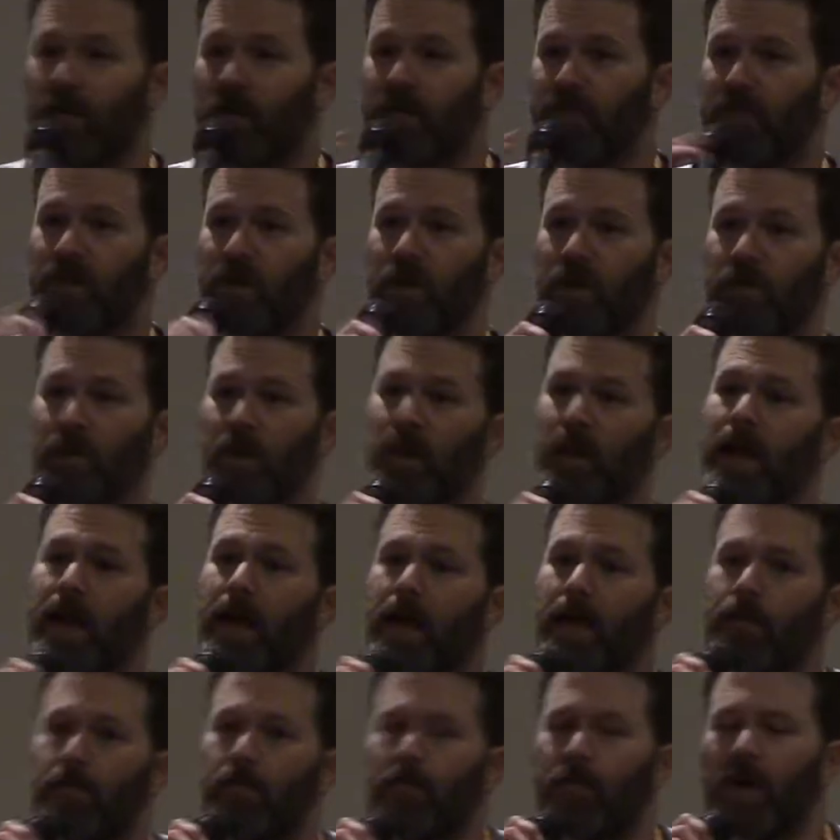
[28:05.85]
They're fun to
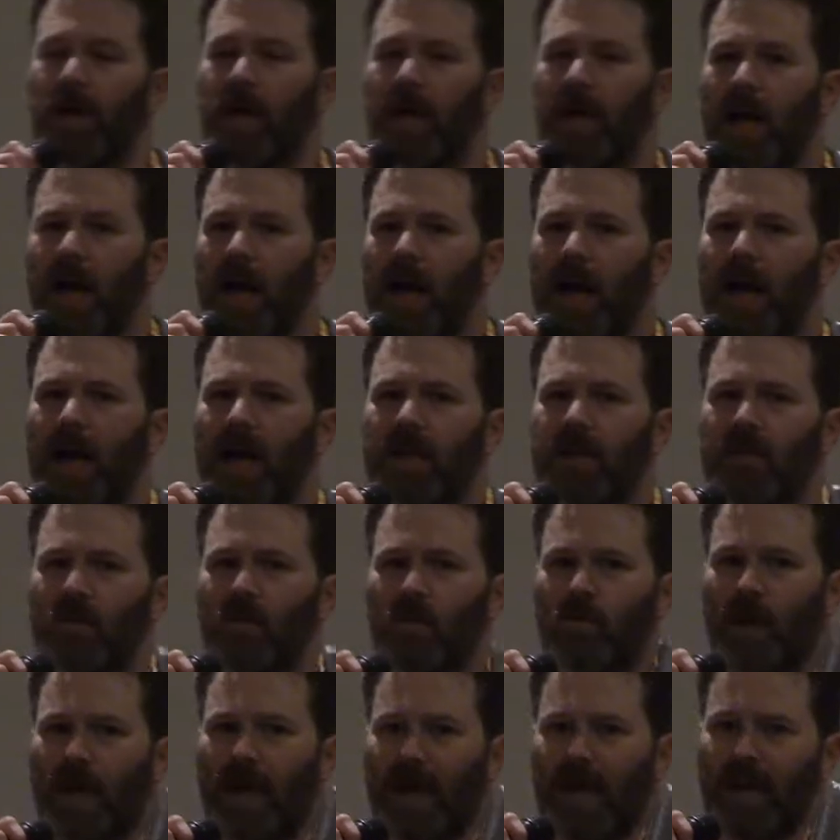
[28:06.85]
play, but I, I
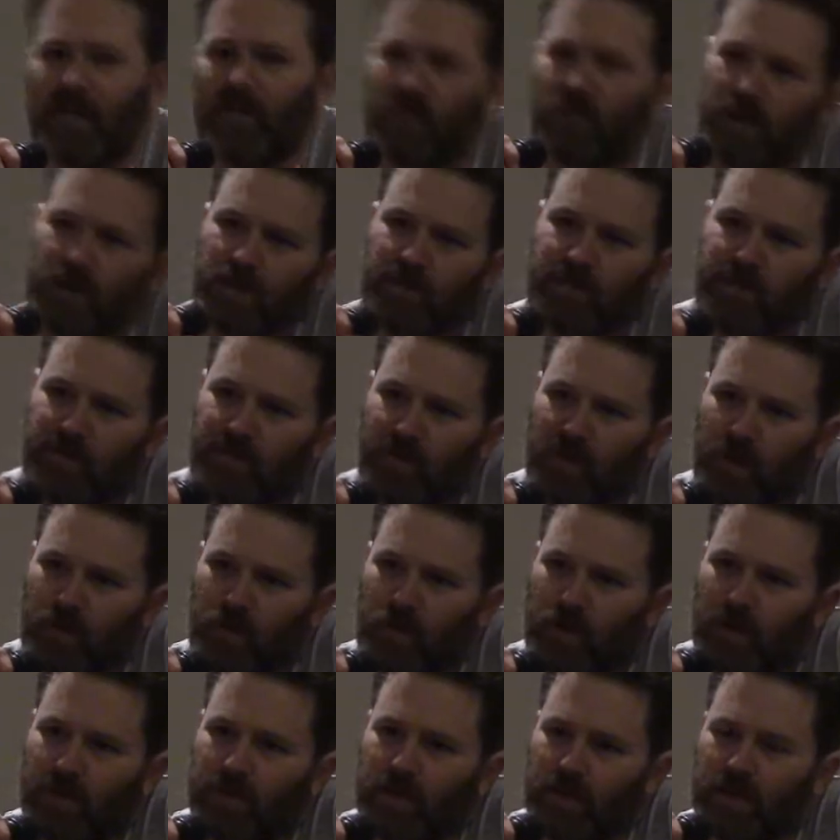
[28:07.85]
don't have much of a
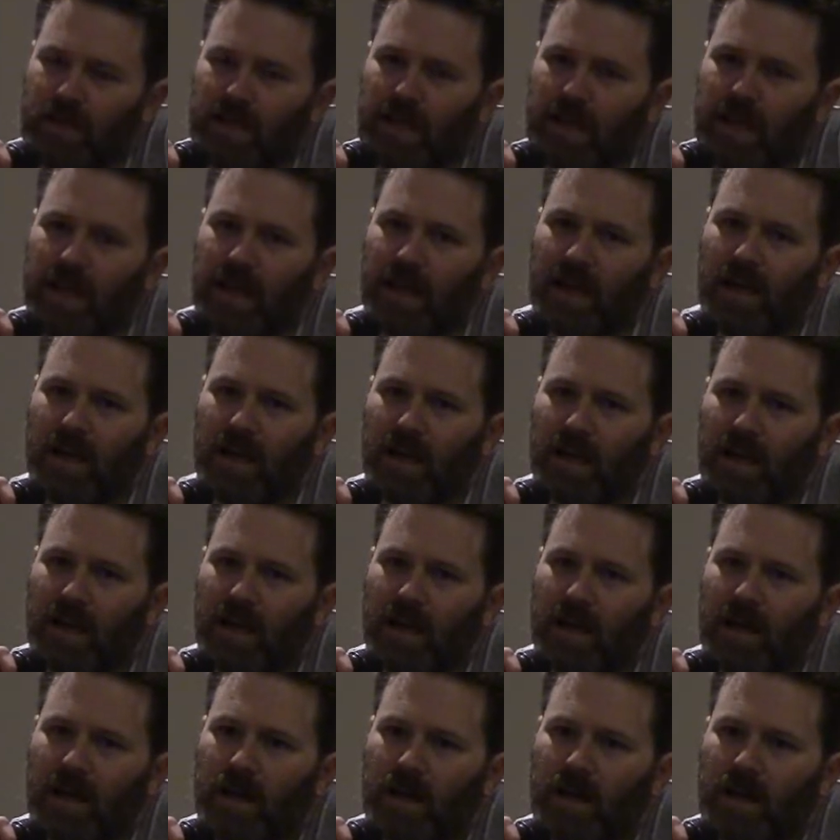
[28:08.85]
frame reference. Like,
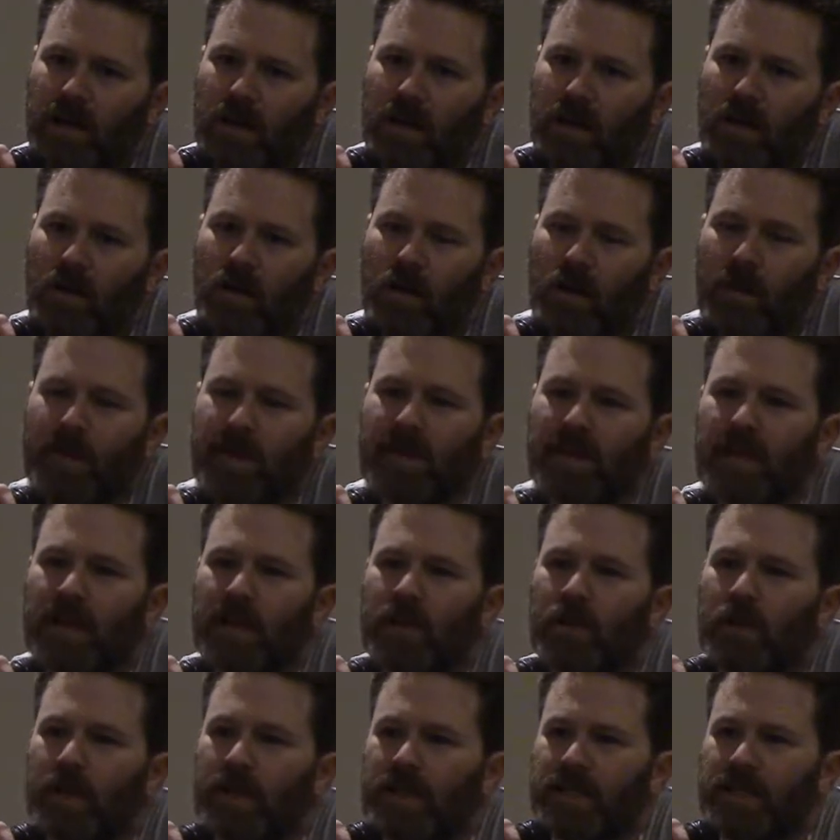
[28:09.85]
I mean,
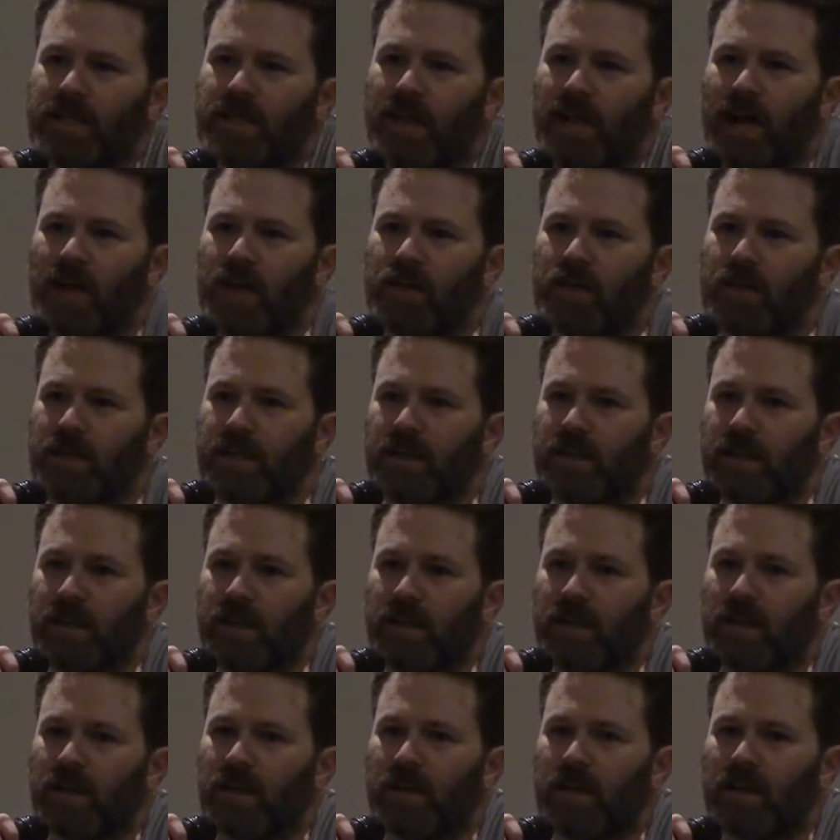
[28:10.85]
like look at Sanji.
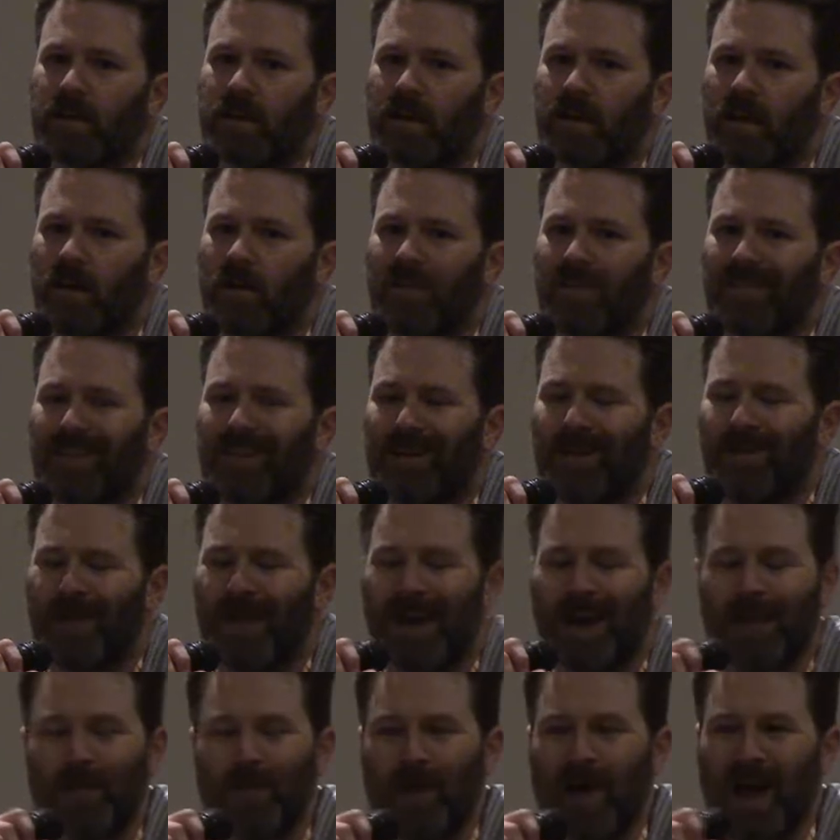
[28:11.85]
You know, I'm
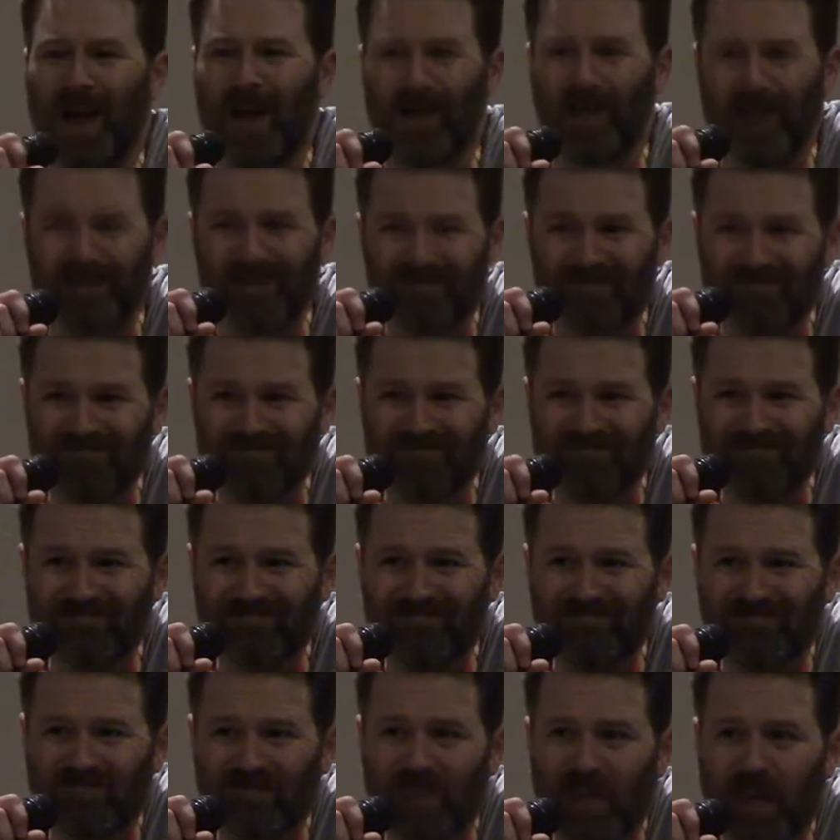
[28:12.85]
not a pirate.
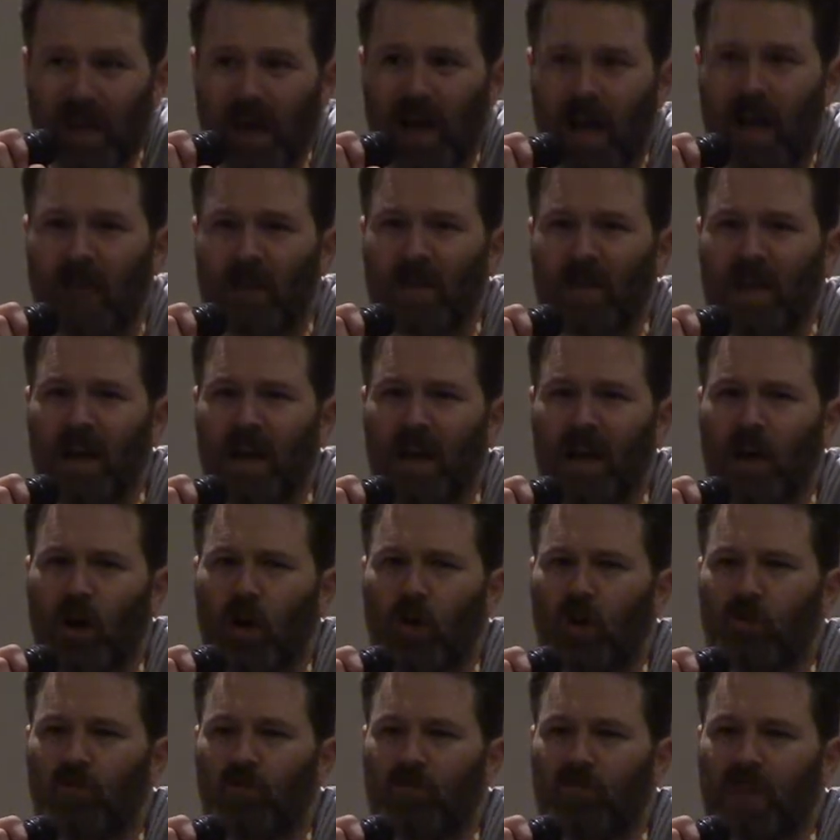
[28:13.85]
I'm not
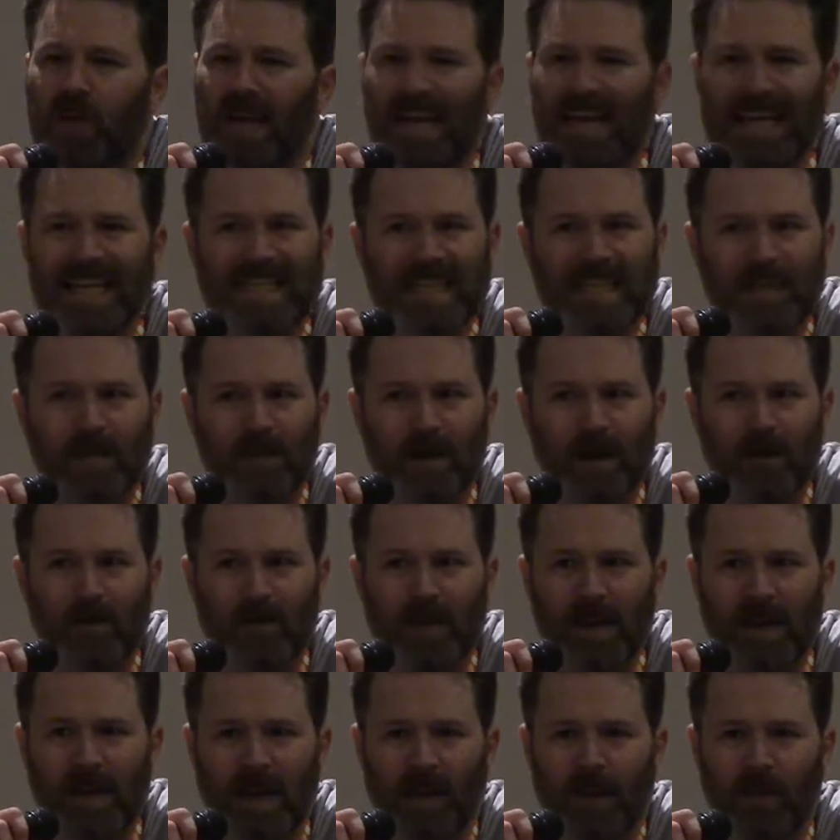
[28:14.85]
crazy about
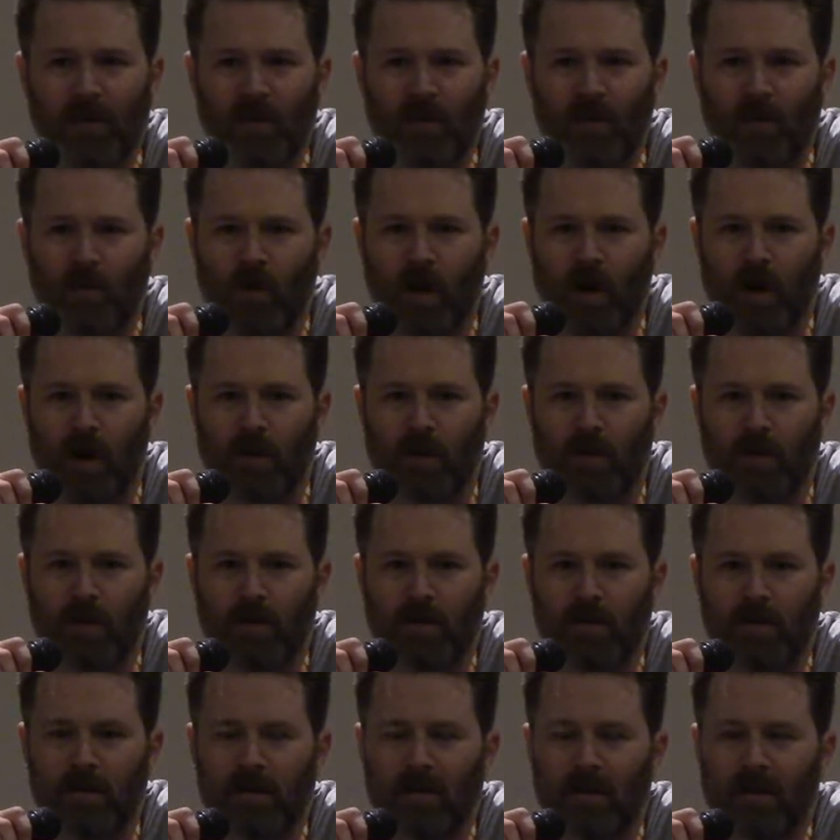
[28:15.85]
being out on the
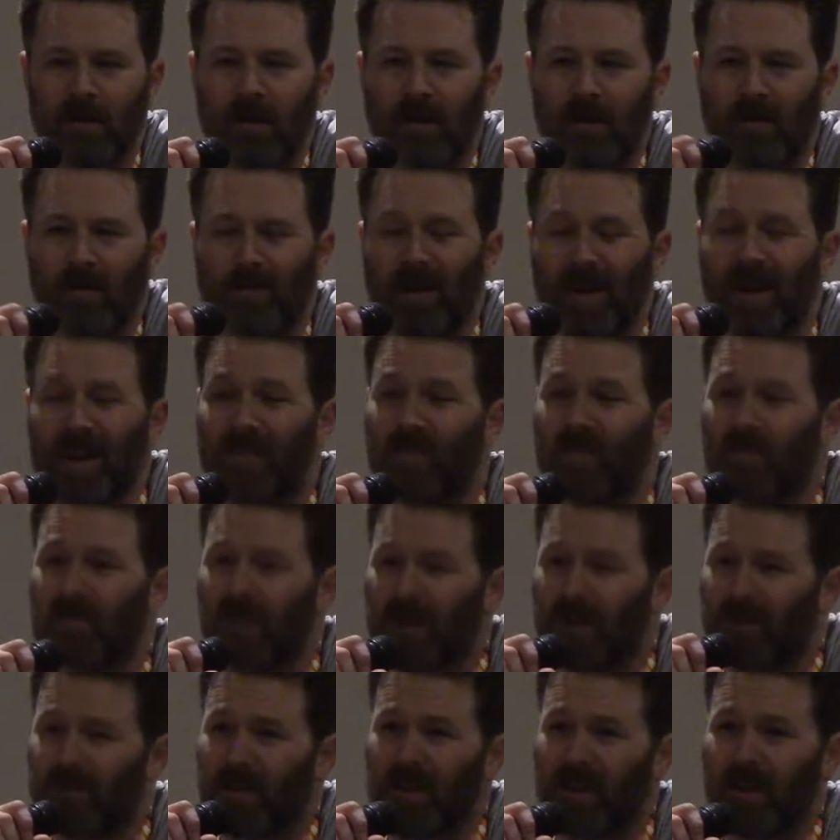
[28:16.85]
water, but I do
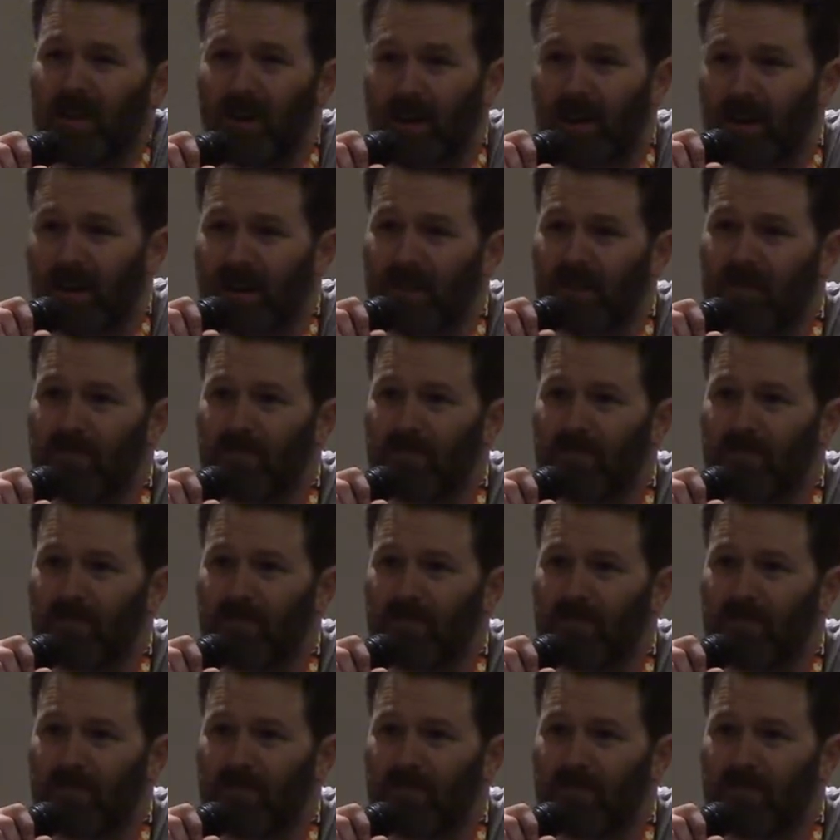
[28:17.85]
love to cook.